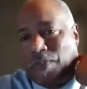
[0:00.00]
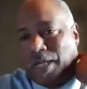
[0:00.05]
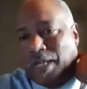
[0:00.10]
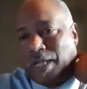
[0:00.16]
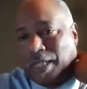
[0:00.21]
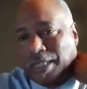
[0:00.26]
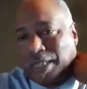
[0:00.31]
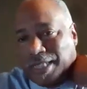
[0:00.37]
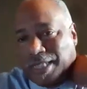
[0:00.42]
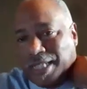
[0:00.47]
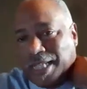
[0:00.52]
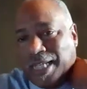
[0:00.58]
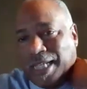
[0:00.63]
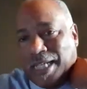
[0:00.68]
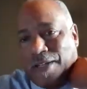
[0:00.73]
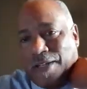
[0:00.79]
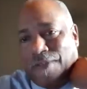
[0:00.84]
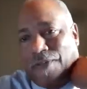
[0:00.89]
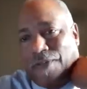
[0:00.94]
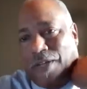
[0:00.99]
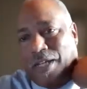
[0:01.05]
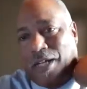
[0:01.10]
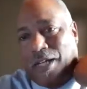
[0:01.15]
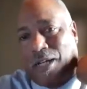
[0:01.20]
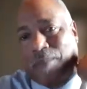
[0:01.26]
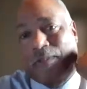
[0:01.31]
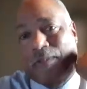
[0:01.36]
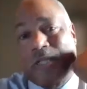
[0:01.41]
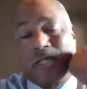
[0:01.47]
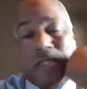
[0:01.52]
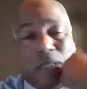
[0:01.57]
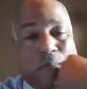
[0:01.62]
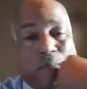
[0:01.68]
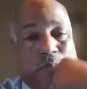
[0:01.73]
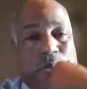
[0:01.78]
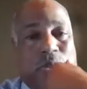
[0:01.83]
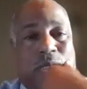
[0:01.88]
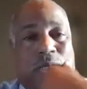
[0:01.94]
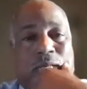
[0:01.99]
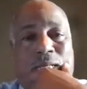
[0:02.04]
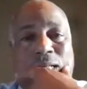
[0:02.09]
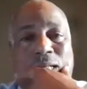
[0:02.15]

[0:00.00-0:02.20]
conceive, he helps us to put it